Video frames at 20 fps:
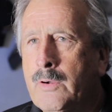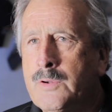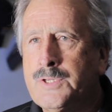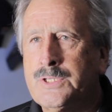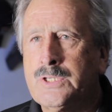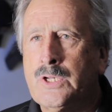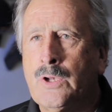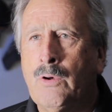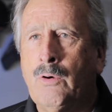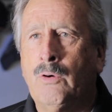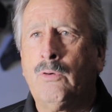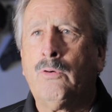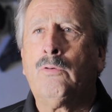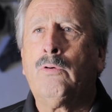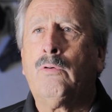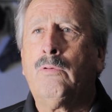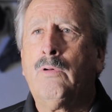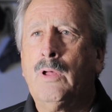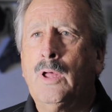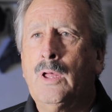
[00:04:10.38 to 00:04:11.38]

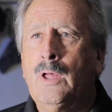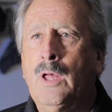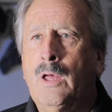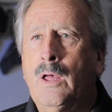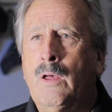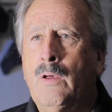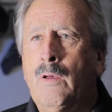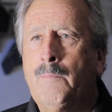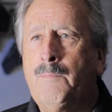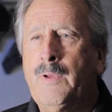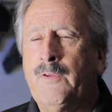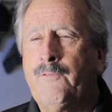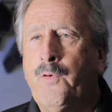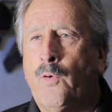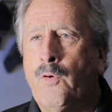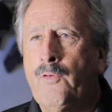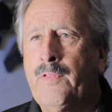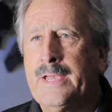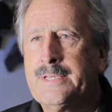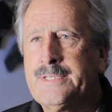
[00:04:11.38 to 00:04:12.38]
so
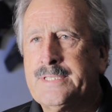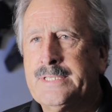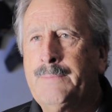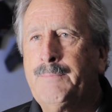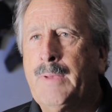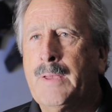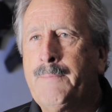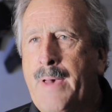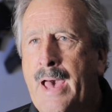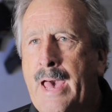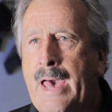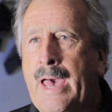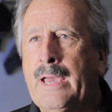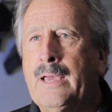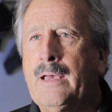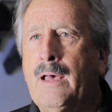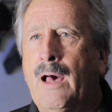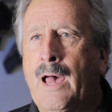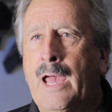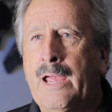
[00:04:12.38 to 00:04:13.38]
before they sent me
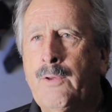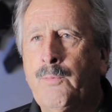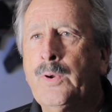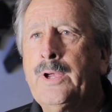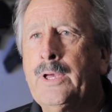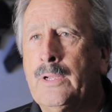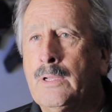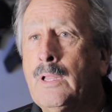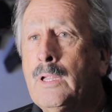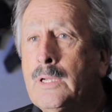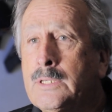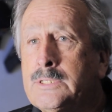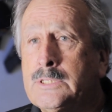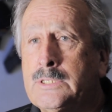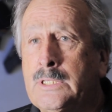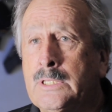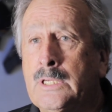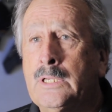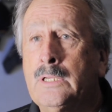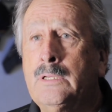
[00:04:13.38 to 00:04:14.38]
back, I
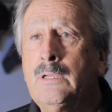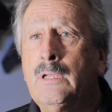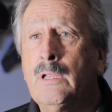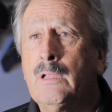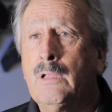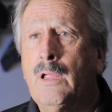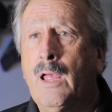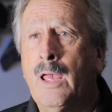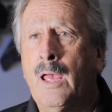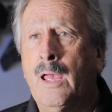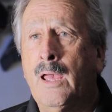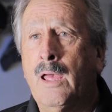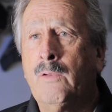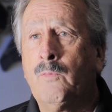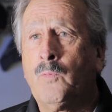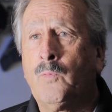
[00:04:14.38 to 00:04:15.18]
reenlisted and